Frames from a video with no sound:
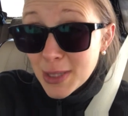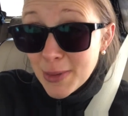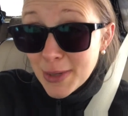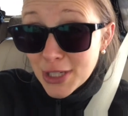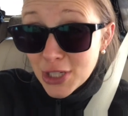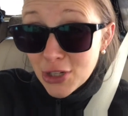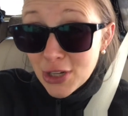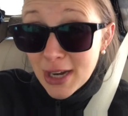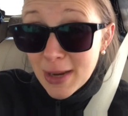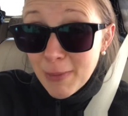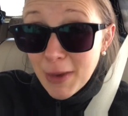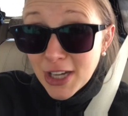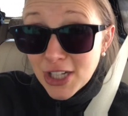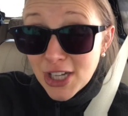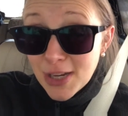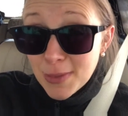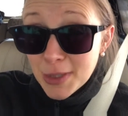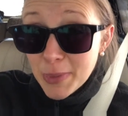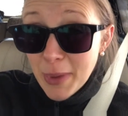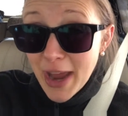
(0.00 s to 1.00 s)
Mystery by
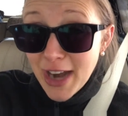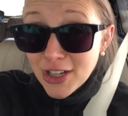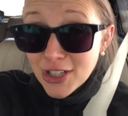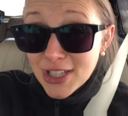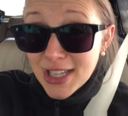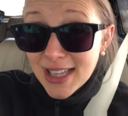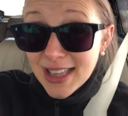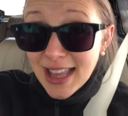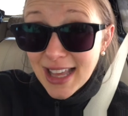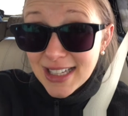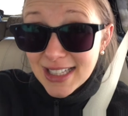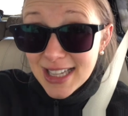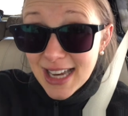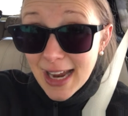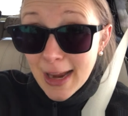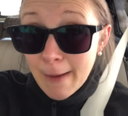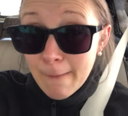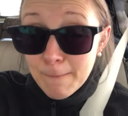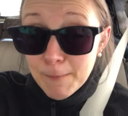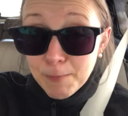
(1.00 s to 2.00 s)
James Patterson last
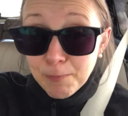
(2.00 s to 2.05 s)
night,